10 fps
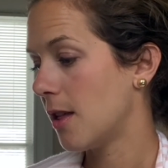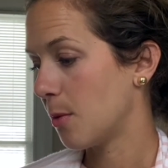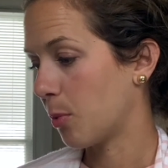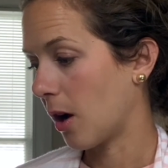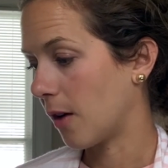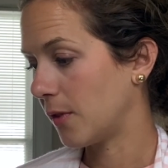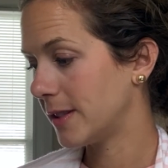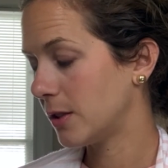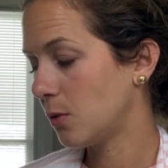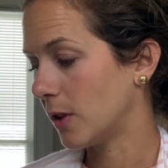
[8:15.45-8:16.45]
The
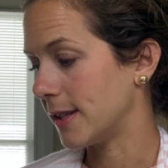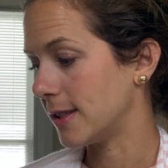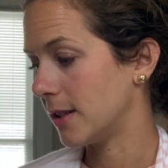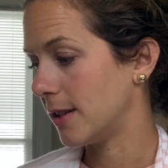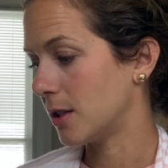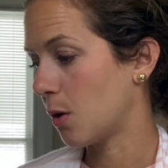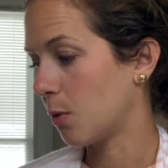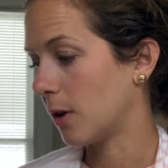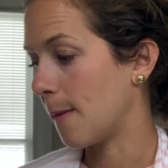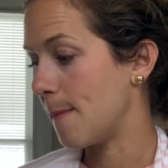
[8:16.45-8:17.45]
prophets who listened
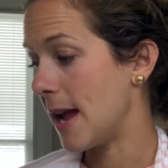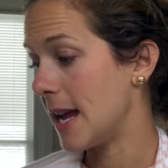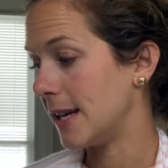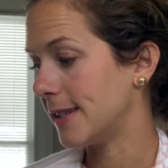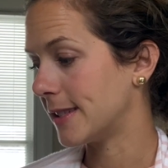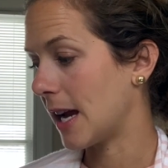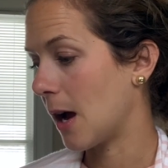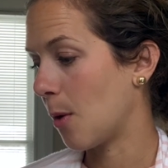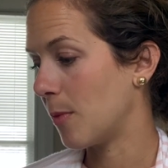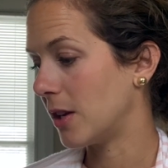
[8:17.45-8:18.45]
were amazed at
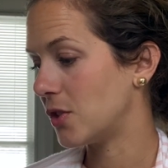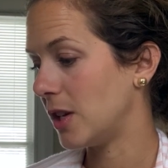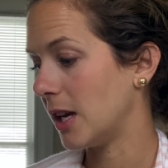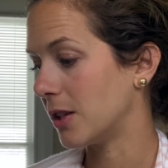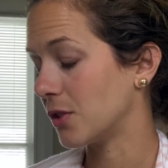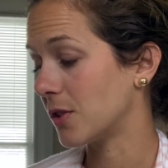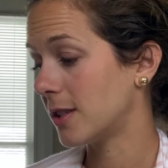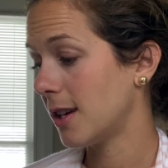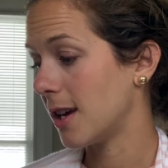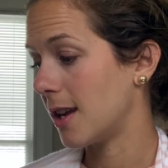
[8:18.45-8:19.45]
how much he
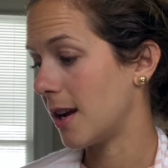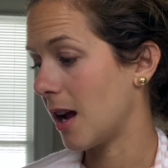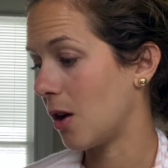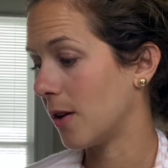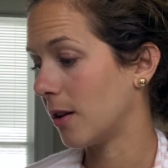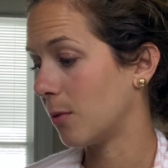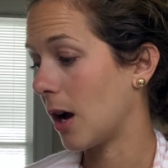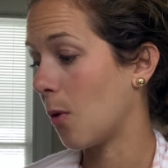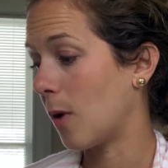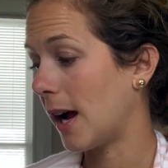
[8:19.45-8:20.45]
understood and how,
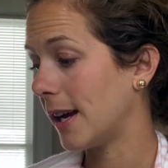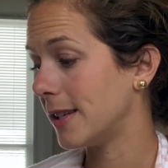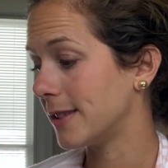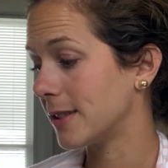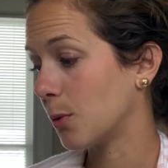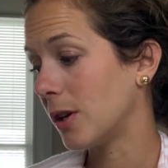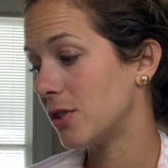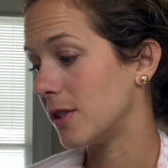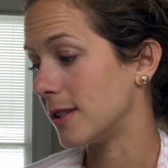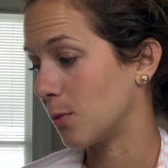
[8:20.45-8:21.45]
how wise his
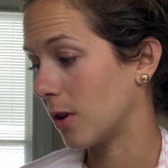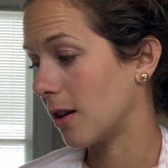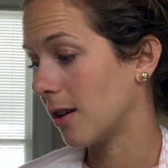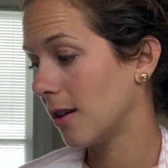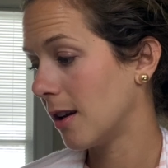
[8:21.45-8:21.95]
questions were.